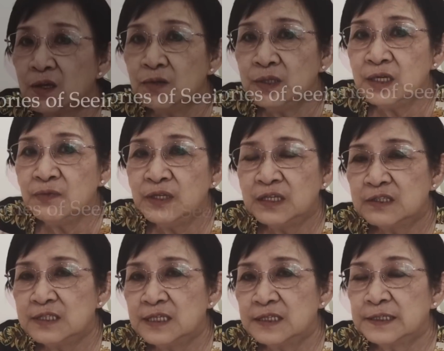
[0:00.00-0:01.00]
Okay, when I
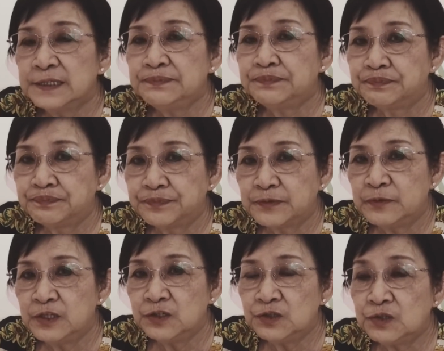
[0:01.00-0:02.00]
was younger, we
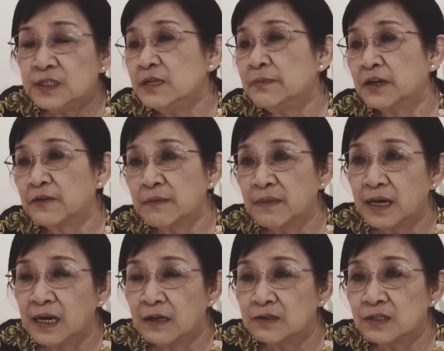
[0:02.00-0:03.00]
used to stay in my grandma's
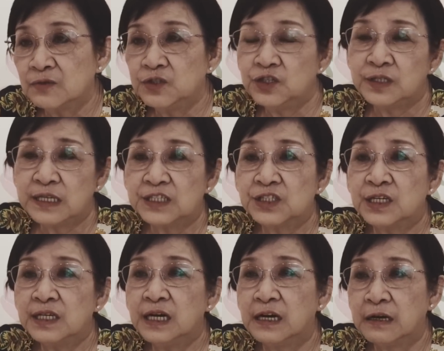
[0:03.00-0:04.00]
house. She's
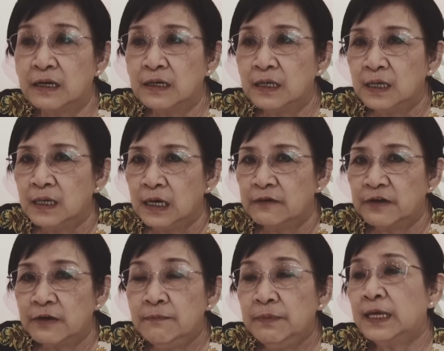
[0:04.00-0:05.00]
actually a
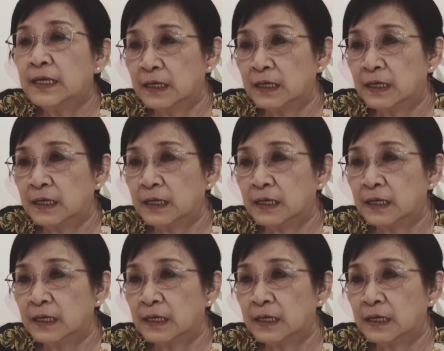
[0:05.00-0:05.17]
very big